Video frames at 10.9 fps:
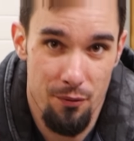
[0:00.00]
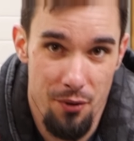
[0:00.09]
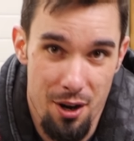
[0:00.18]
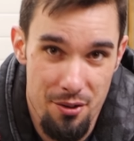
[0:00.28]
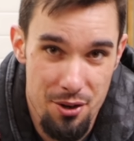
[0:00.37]

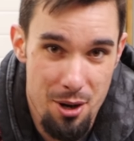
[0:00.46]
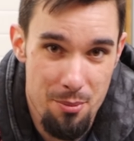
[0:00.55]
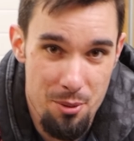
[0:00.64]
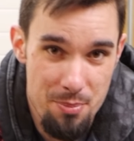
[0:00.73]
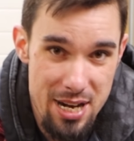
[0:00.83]
far, the
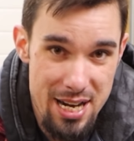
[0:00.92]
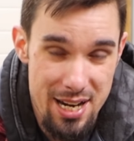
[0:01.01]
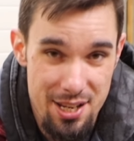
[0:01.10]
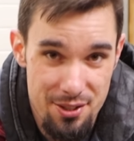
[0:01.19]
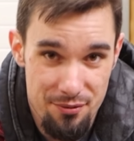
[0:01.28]
number to
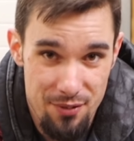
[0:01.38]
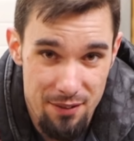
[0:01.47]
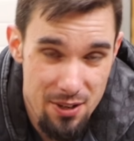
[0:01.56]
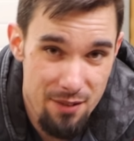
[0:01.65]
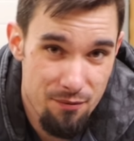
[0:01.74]
beat is
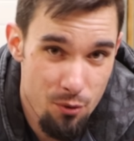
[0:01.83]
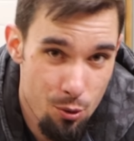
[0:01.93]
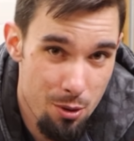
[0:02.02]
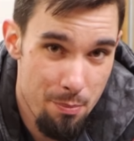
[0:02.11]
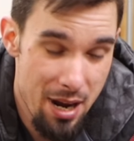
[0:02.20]

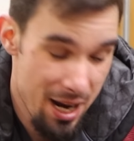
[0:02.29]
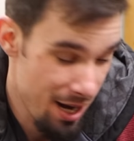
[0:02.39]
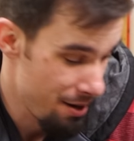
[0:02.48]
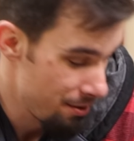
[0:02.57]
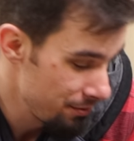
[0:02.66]
54
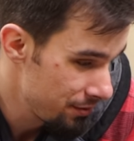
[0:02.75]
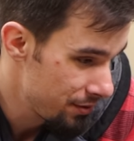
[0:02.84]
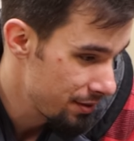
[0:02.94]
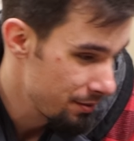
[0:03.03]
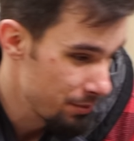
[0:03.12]

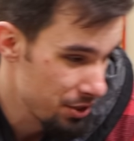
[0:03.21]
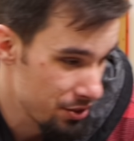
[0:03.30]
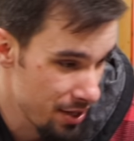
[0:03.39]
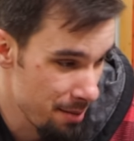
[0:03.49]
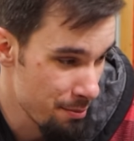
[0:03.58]
pounds, which is the